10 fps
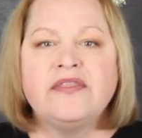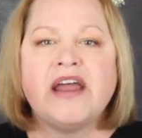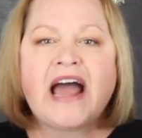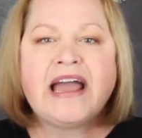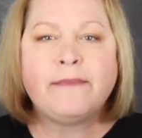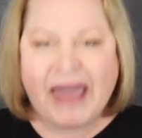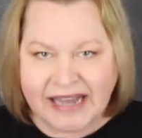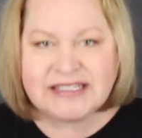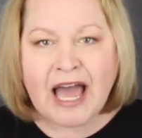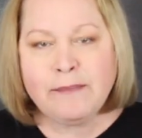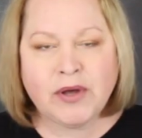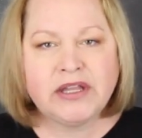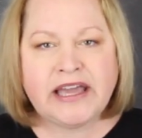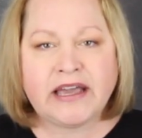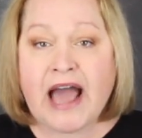that I am
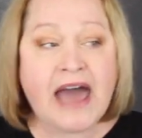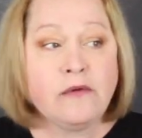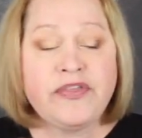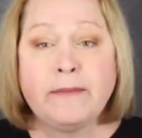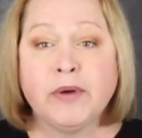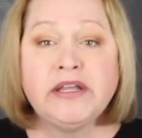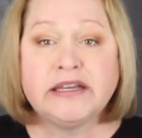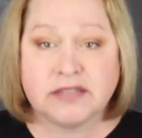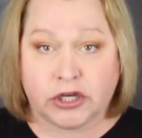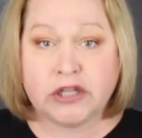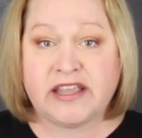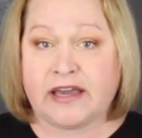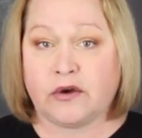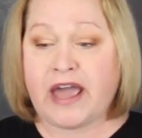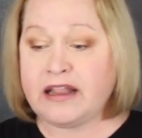anti-bullying. I don't think bullying's a good
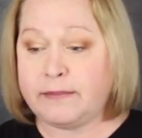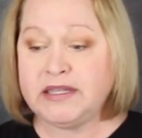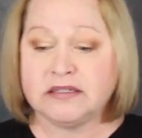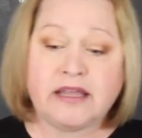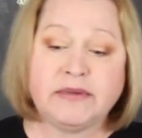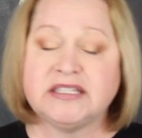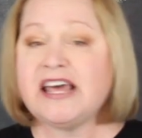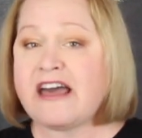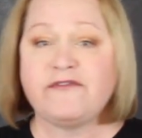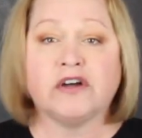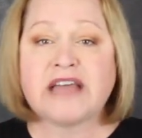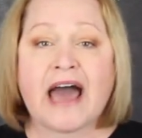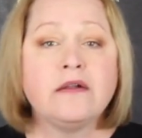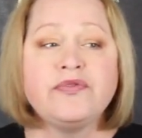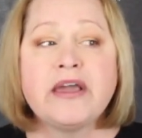thing, okay? Let me let me say that first.
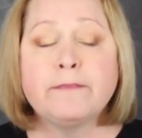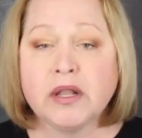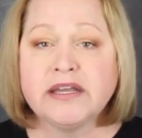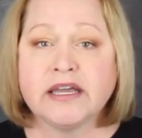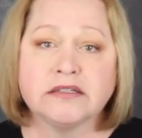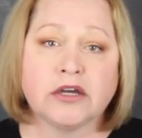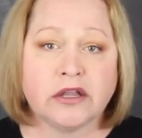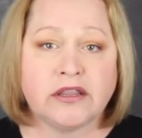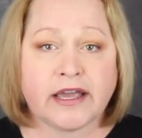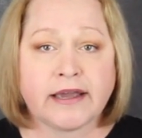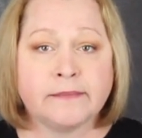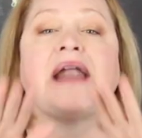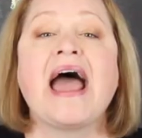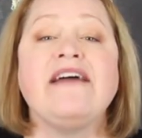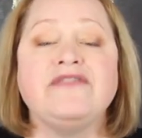I don't think bullying's a good thing.
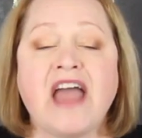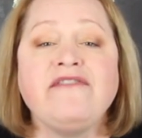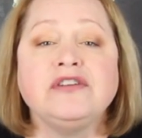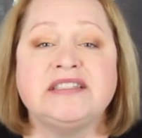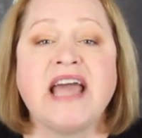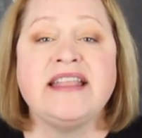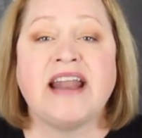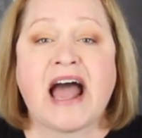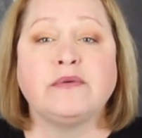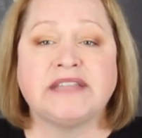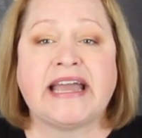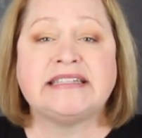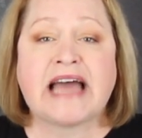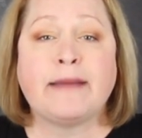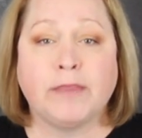But I have never said that I was
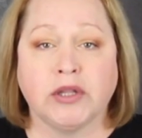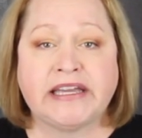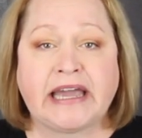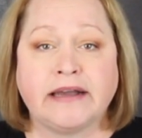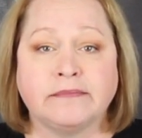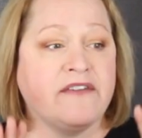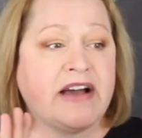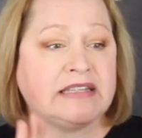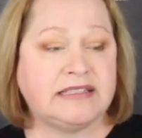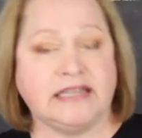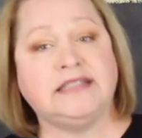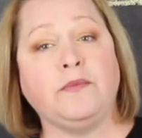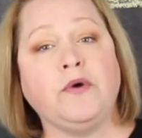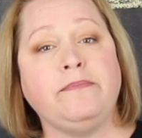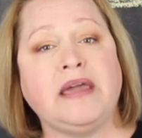anti-bullying. If I see
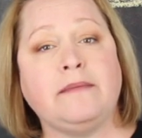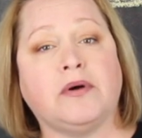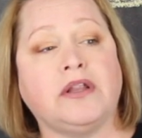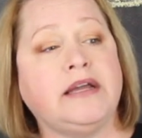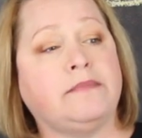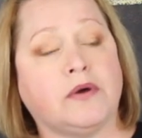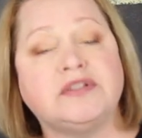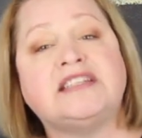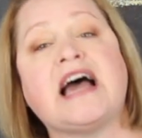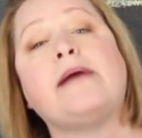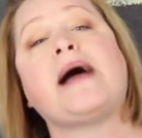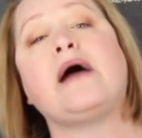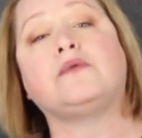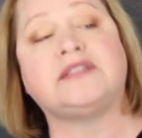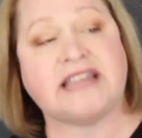someone being bullied, most of the time
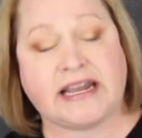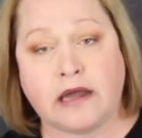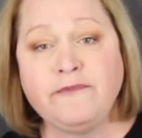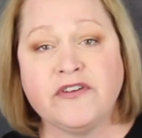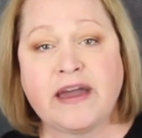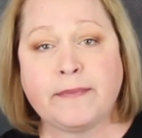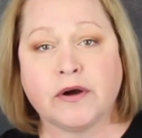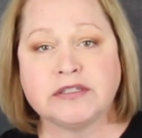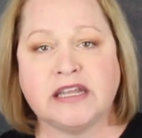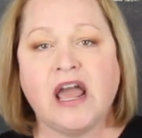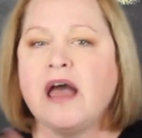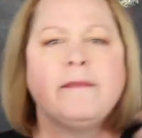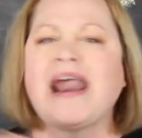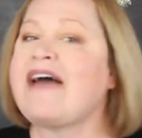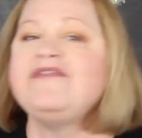I will stand up for that person,
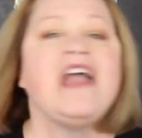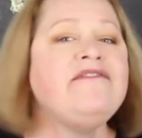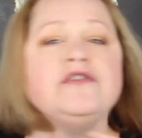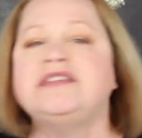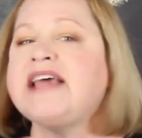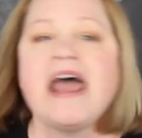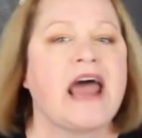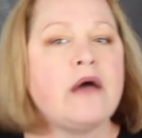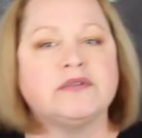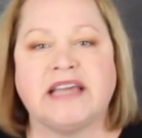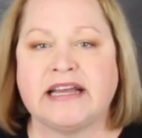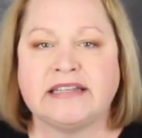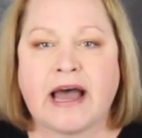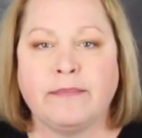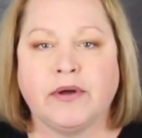but I've never I was
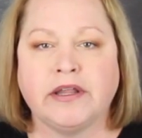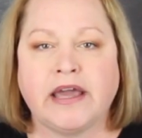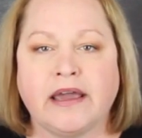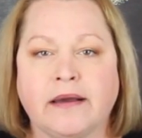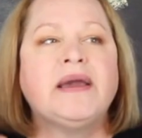anti-bullying